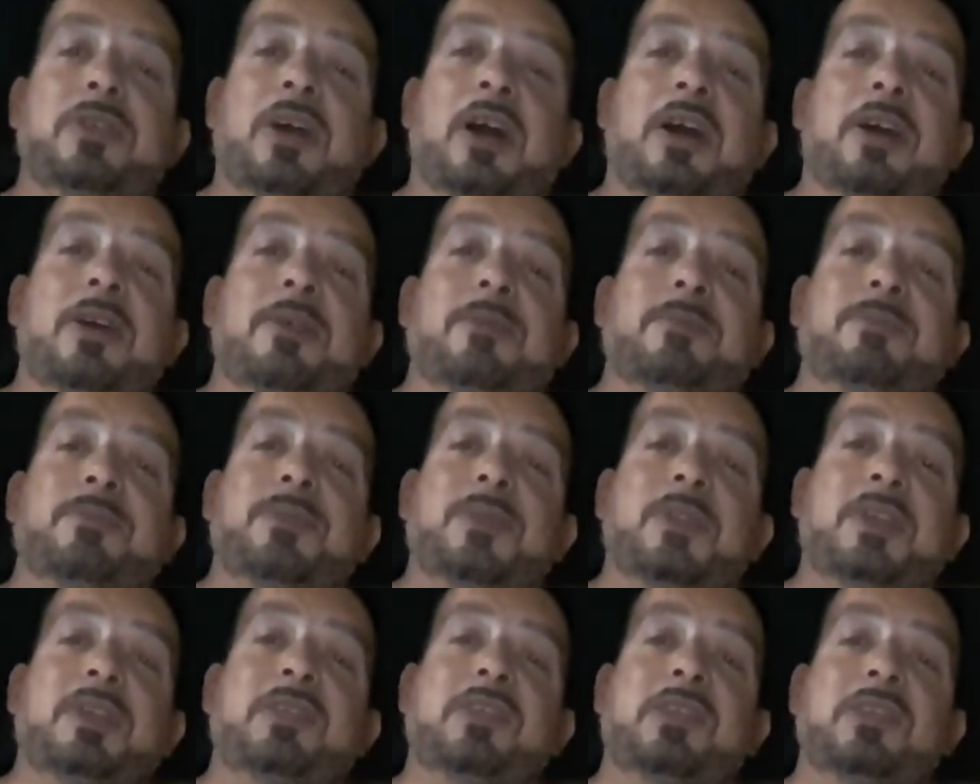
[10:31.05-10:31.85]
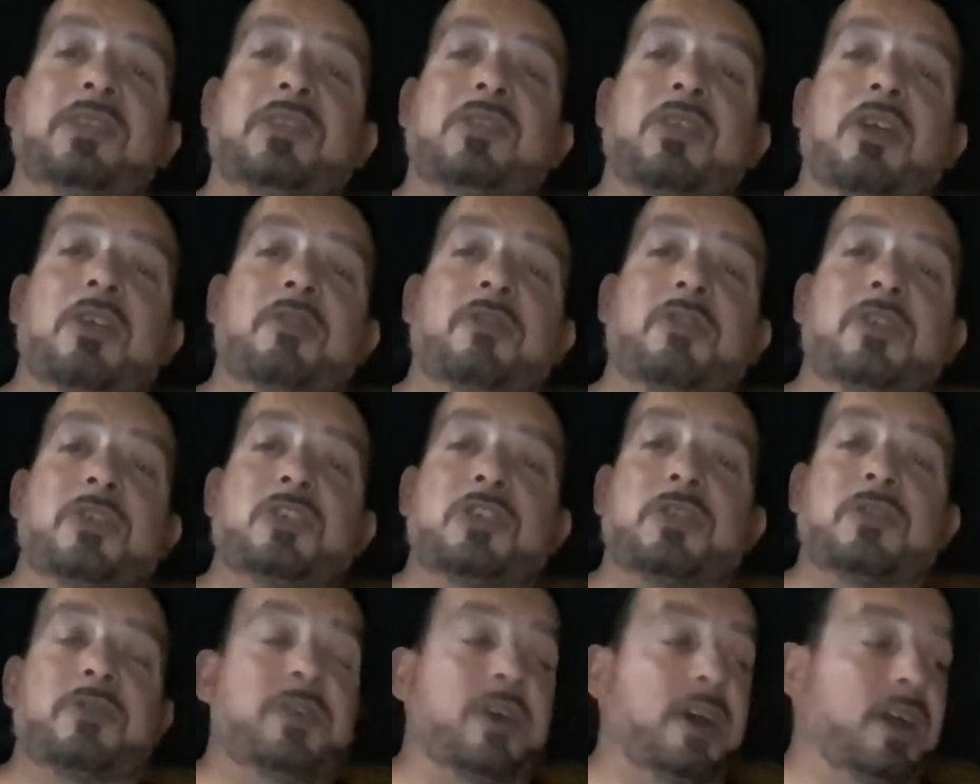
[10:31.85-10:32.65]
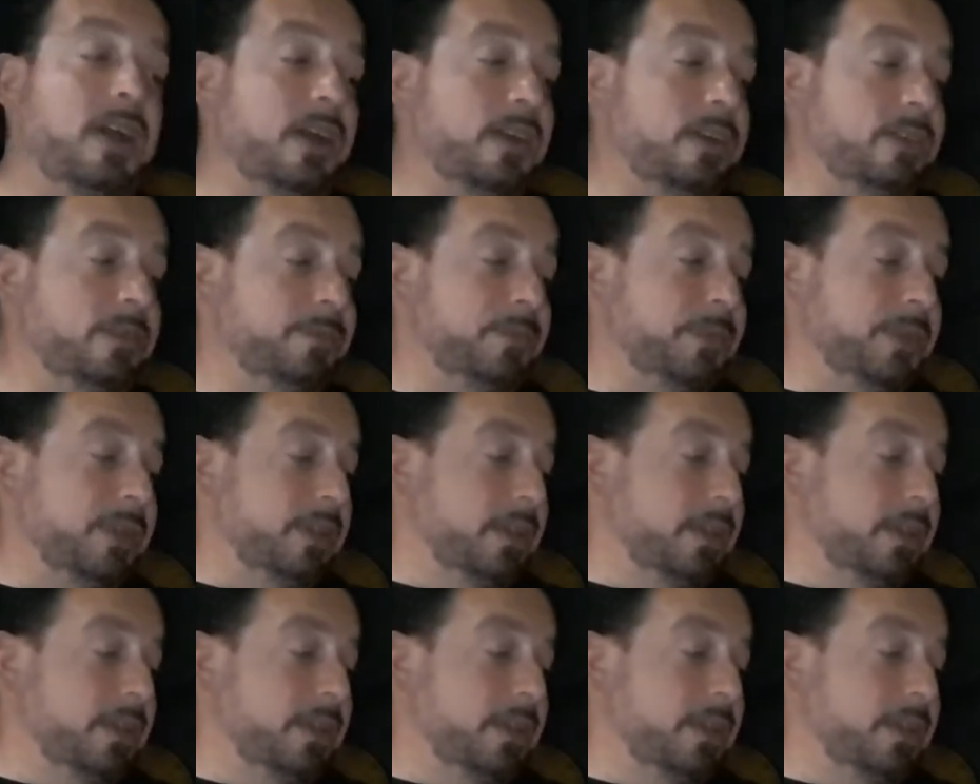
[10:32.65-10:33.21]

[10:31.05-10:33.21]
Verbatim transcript: Um, this is Starfish of Fire